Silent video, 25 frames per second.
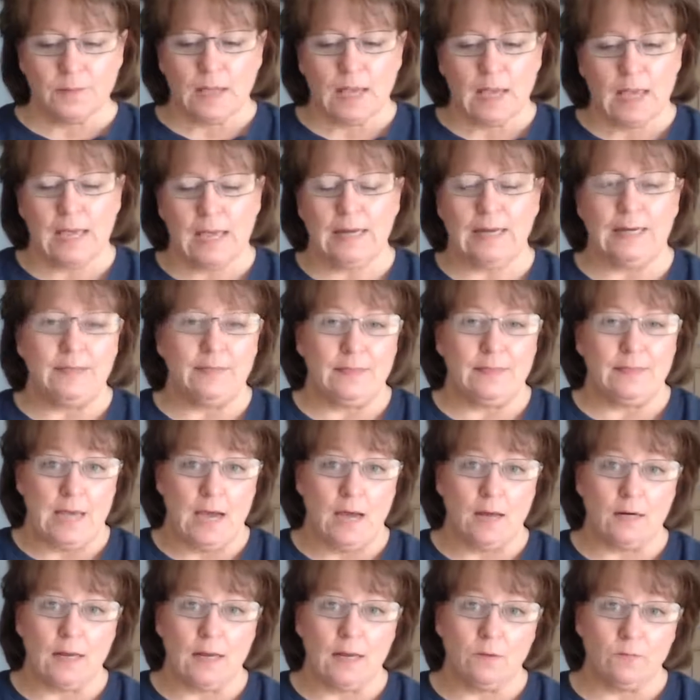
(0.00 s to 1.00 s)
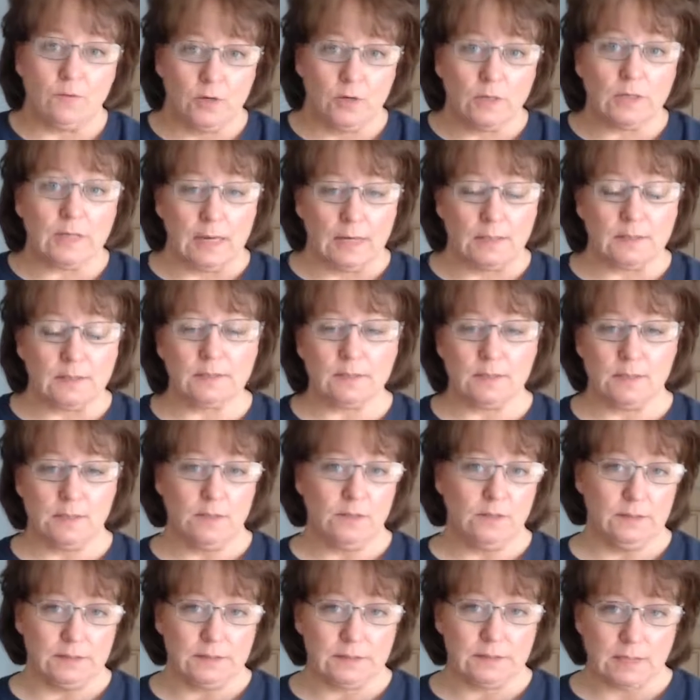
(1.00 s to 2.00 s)
And in the online world, honestly,
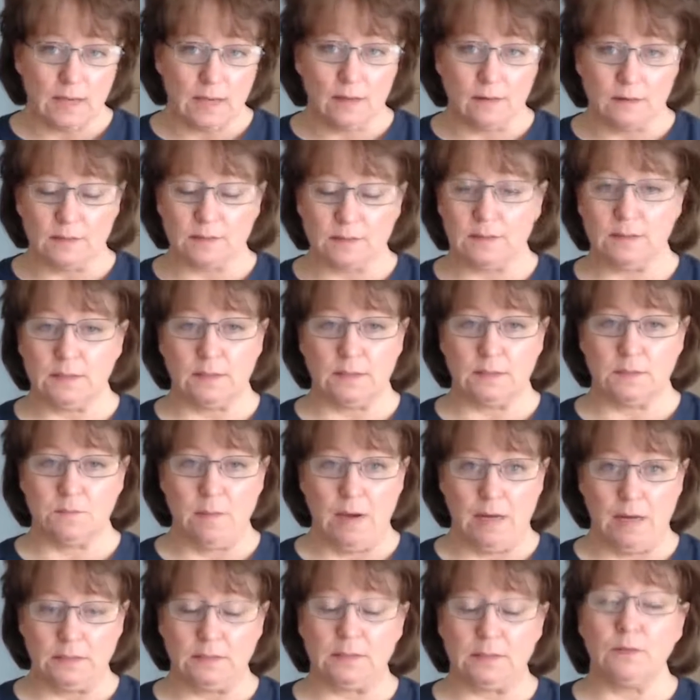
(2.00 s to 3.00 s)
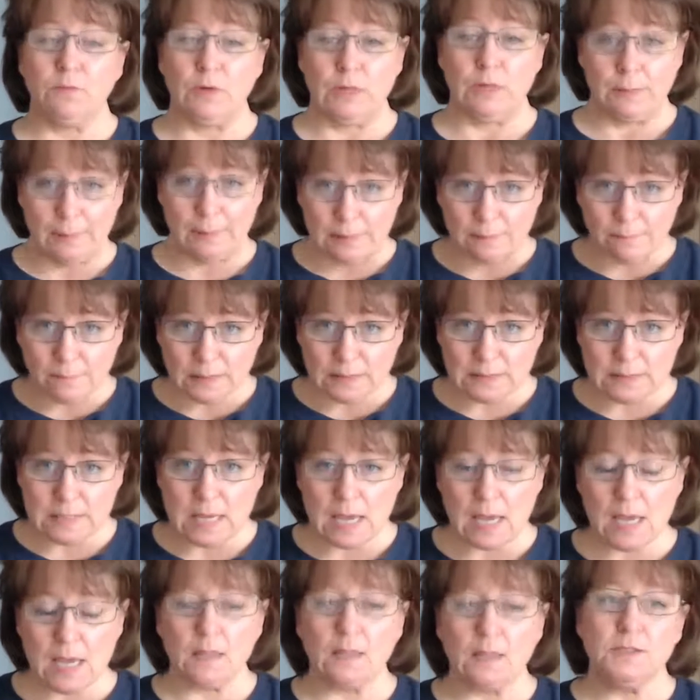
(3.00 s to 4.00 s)
you can scale in six months. And what I mean by
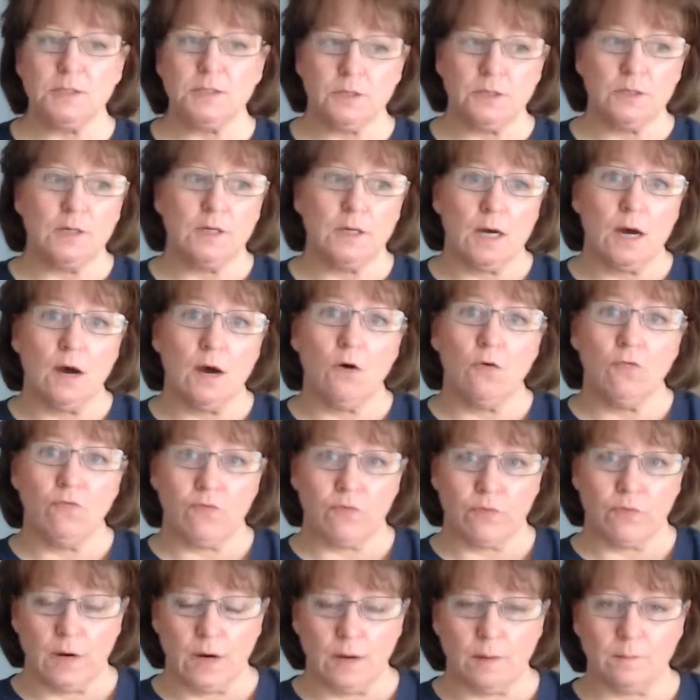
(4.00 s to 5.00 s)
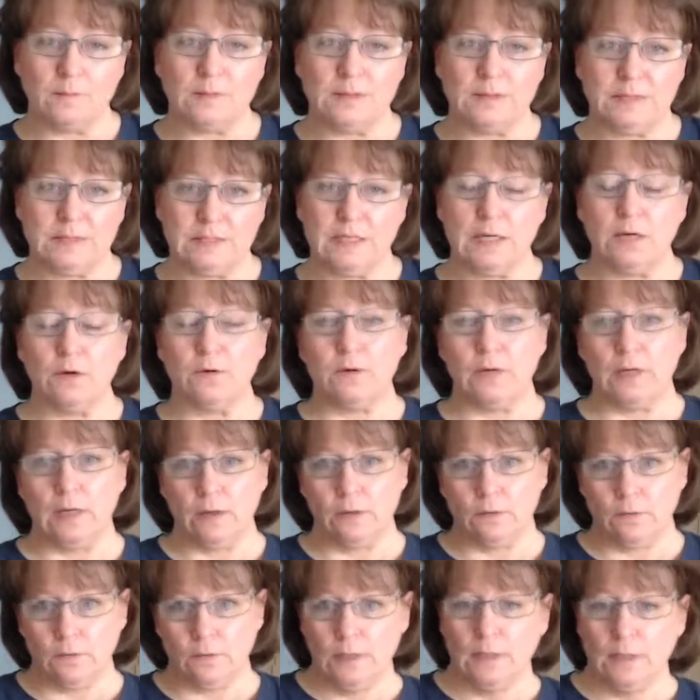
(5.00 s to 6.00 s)
scale is you can go from
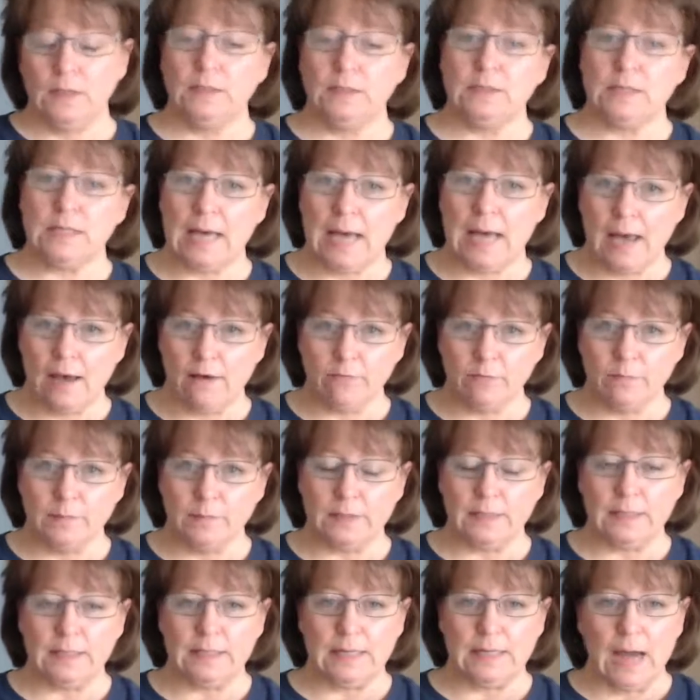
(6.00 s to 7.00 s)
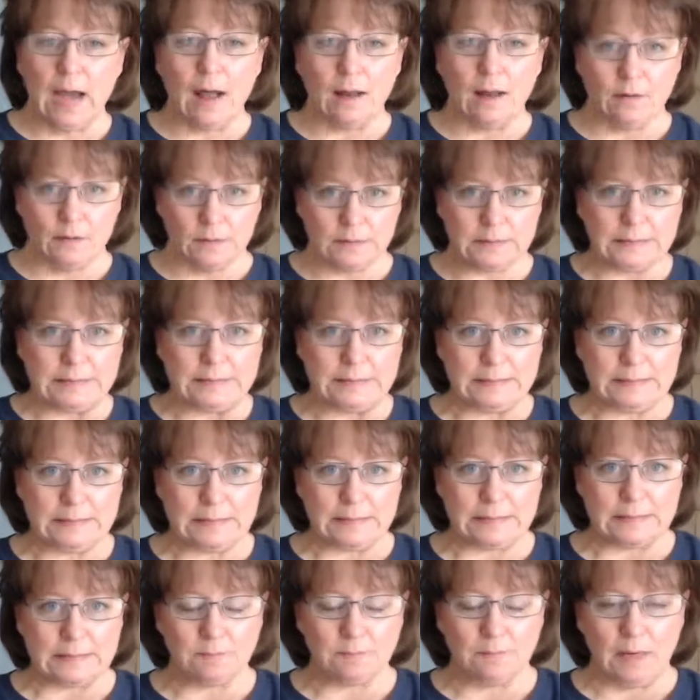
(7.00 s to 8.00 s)
zero to half million dollars in
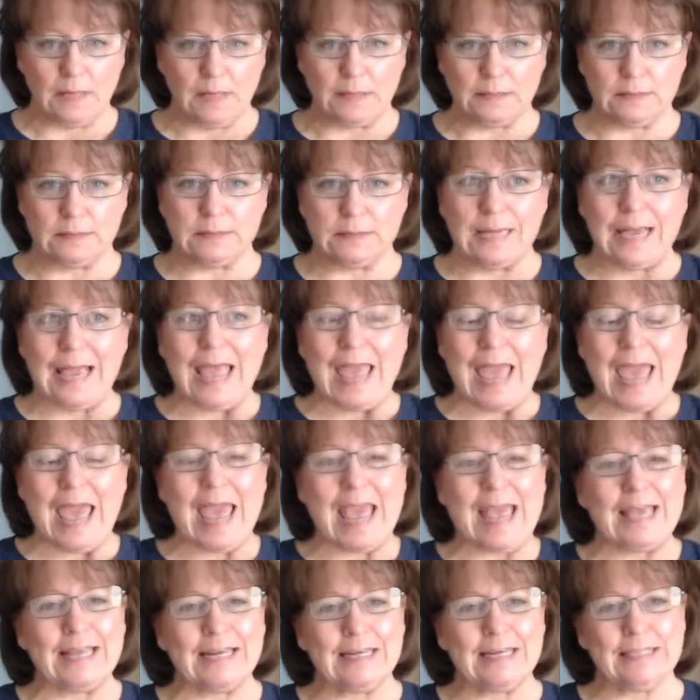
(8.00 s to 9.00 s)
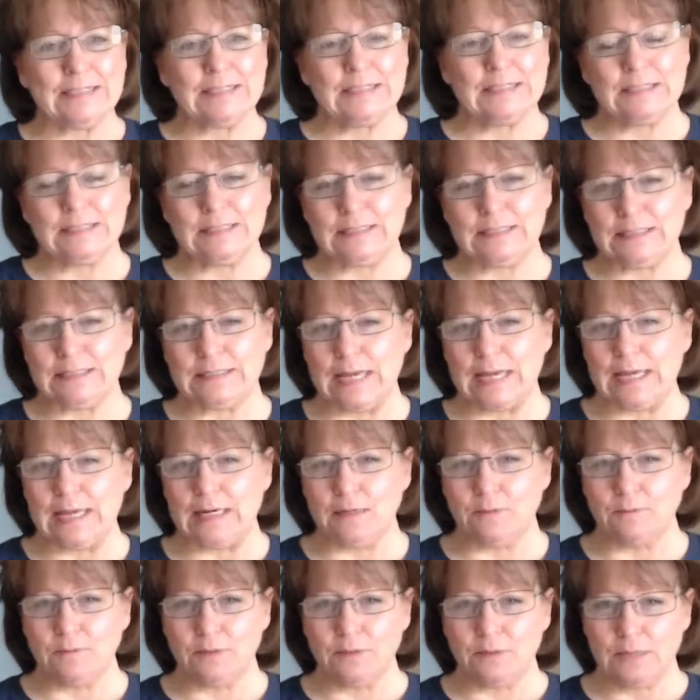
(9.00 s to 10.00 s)
six months. And it's
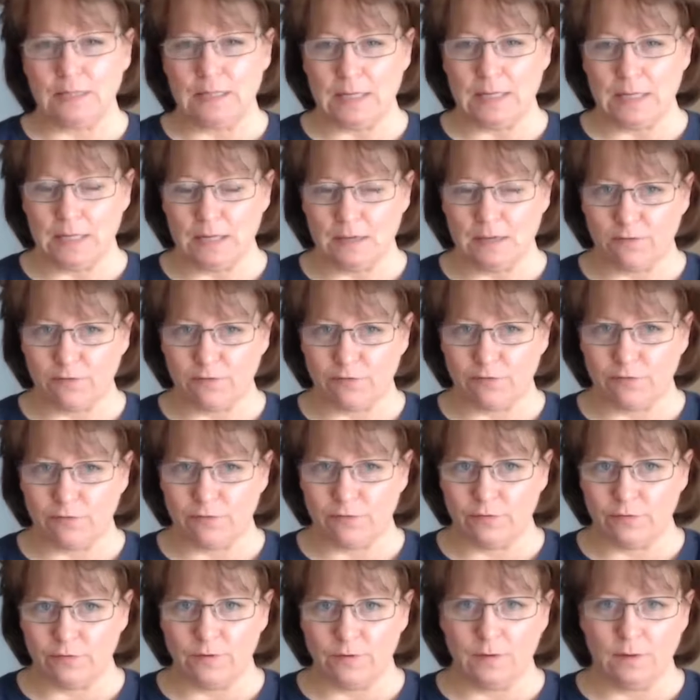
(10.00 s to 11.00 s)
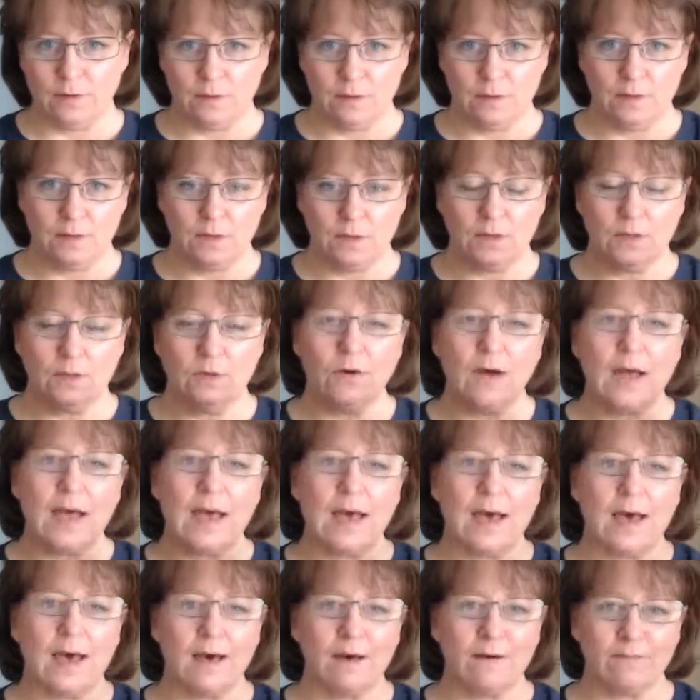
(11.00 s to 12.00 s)
sustainable if you
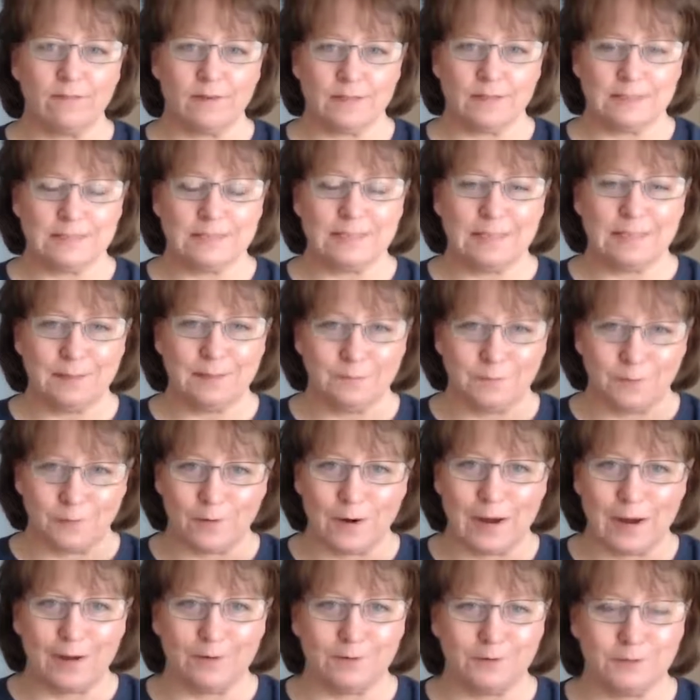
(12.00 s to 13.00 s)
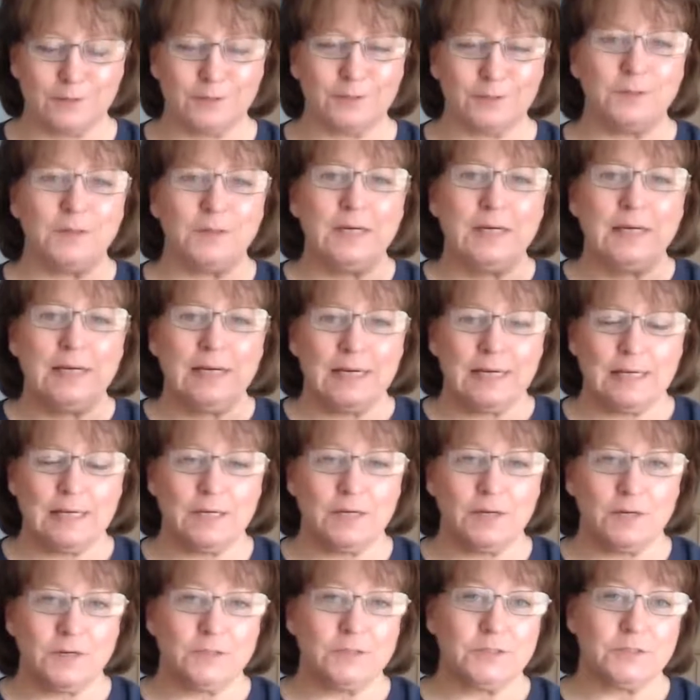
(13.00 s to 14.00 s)
have a team around you, an
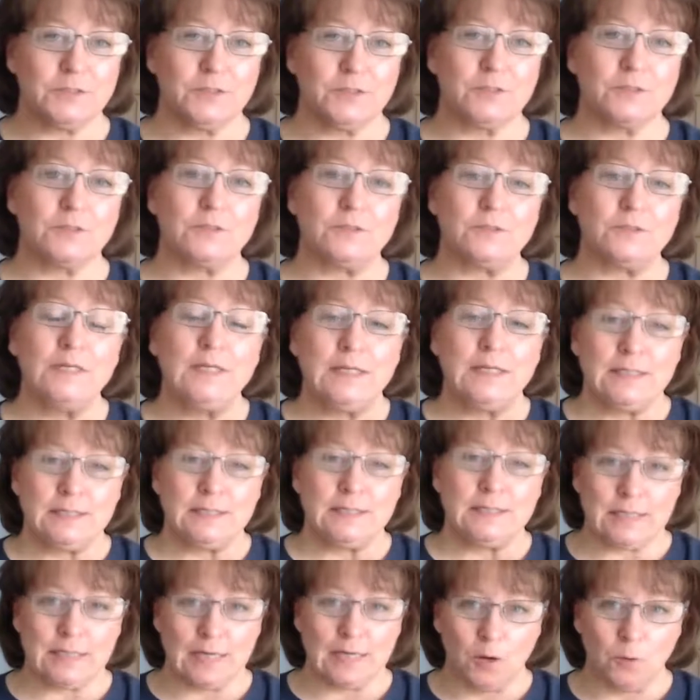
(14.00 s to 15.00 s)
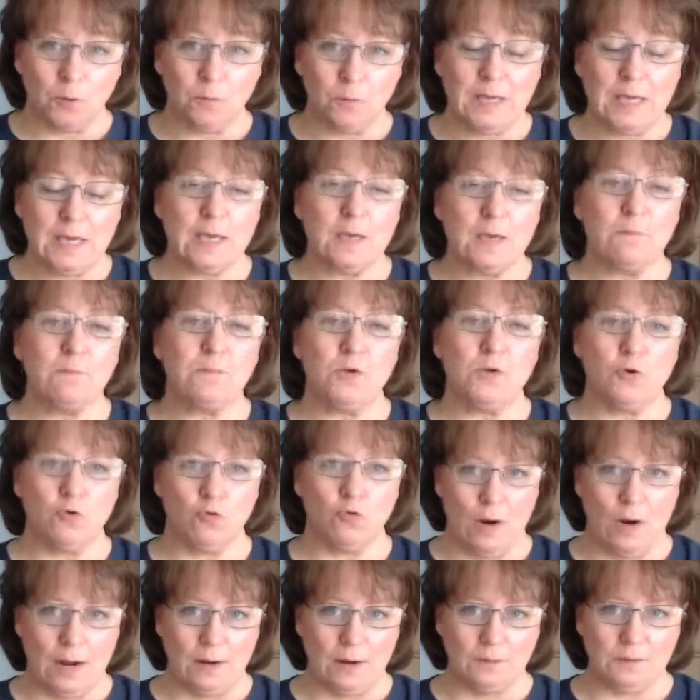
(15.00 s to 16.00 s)
inner circle to help keep you
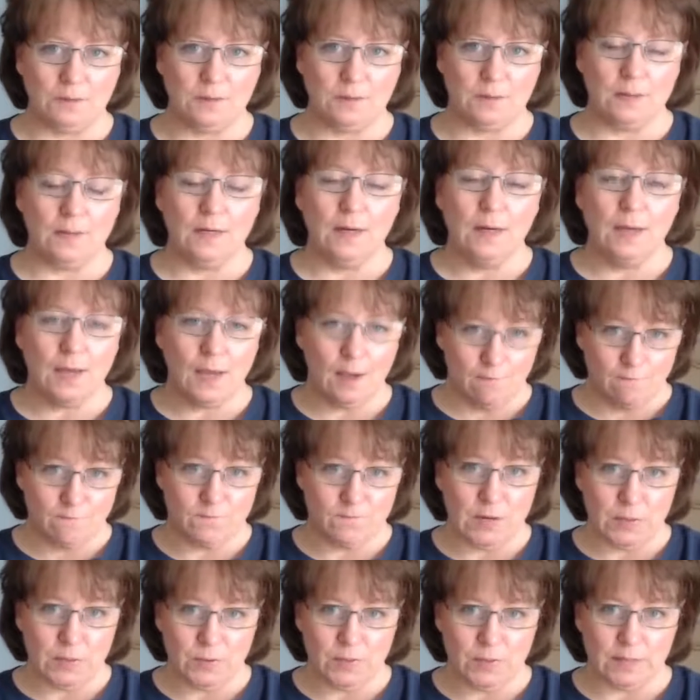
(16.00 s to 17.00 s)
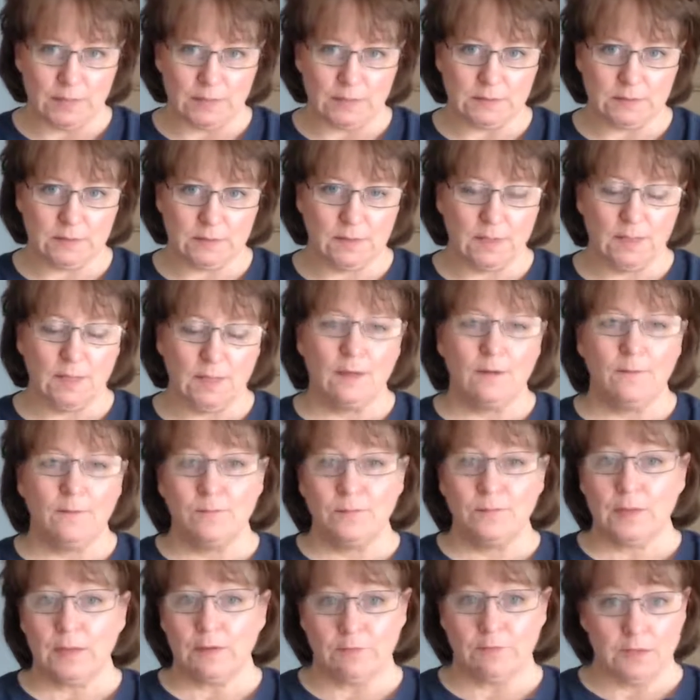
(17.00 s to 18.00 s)
grounded and focused.
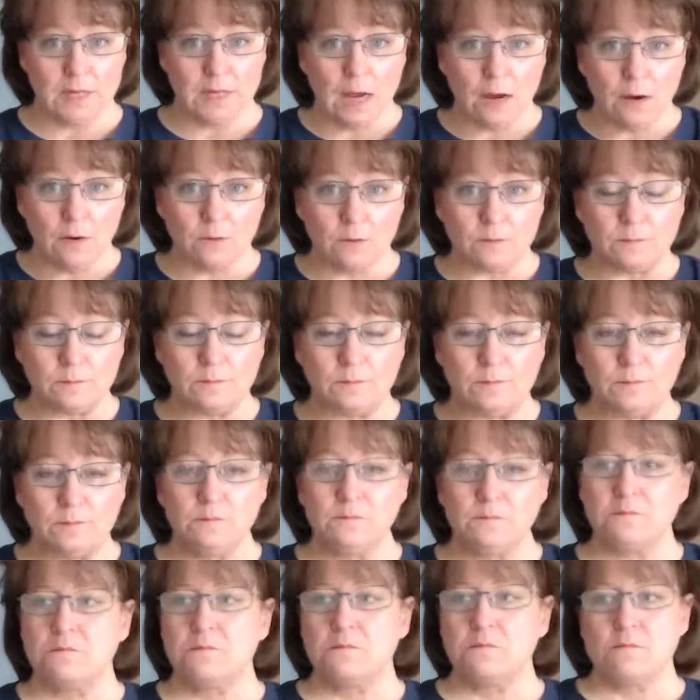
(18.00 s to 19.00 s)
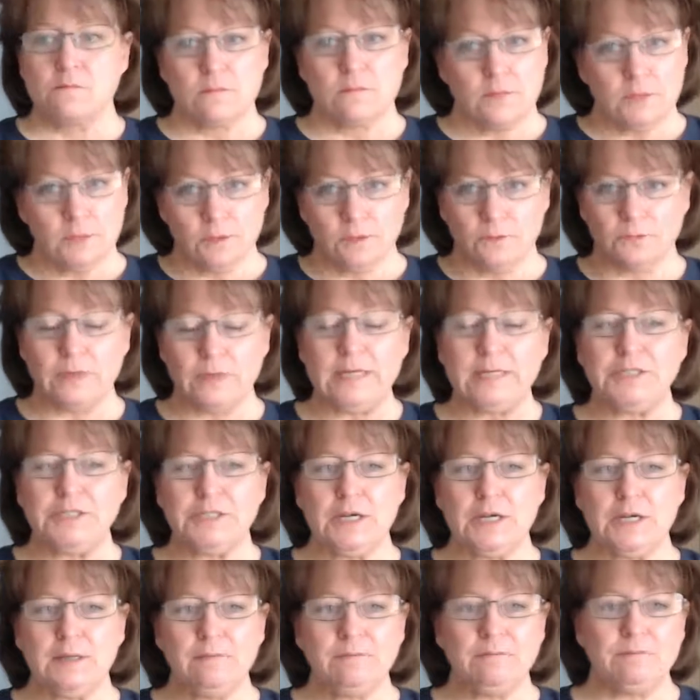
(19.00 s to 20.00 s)
If you don't, you'll reach
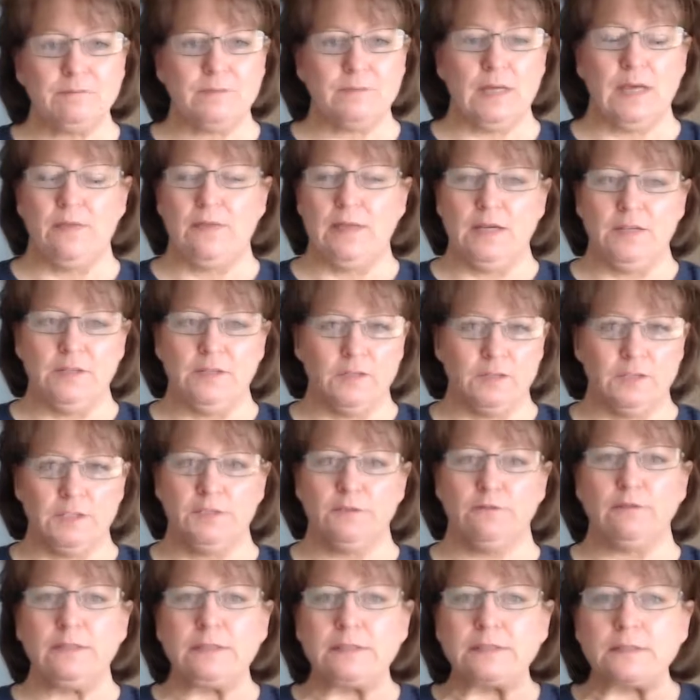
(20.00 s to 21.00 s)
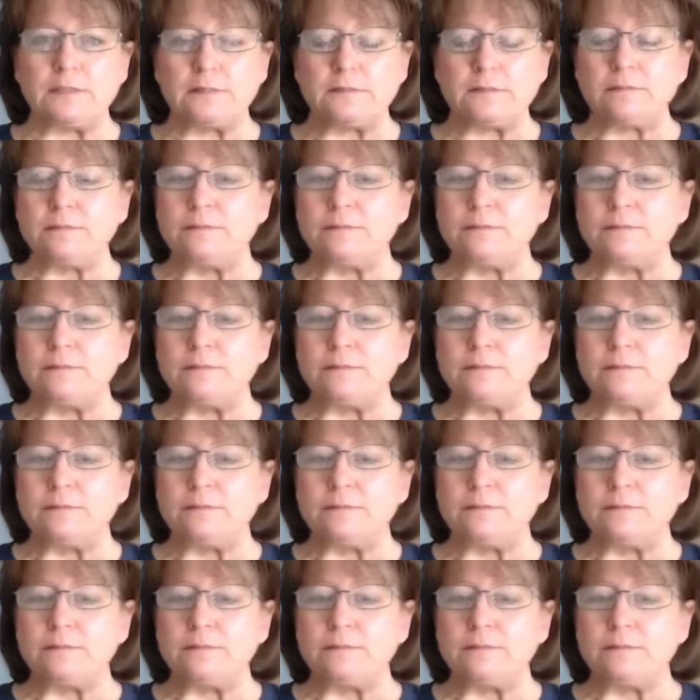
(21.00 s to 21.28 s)
it and then you'll just fizzle.